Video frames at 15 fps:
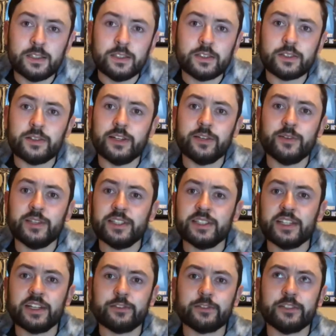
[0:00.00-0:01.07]
so anyways,
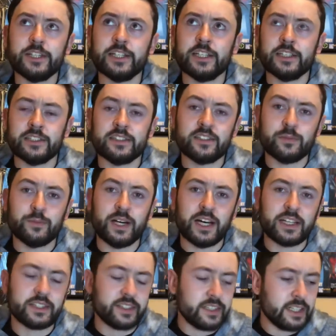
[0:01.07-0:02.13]
that's really it on this
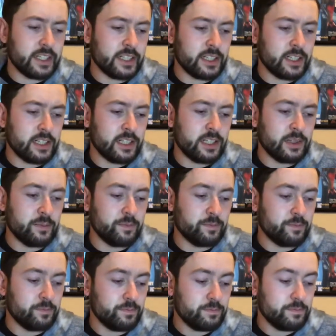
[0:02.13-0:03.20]
unboxing. Um,
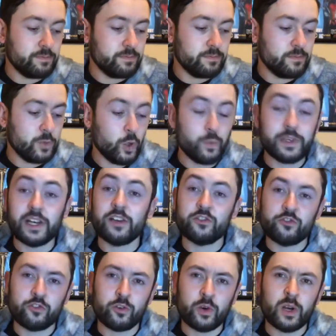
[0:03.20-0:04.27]
hope you guys
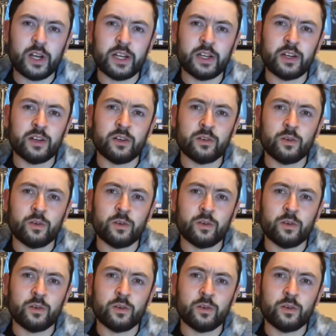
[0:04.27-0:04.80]
enjoyed.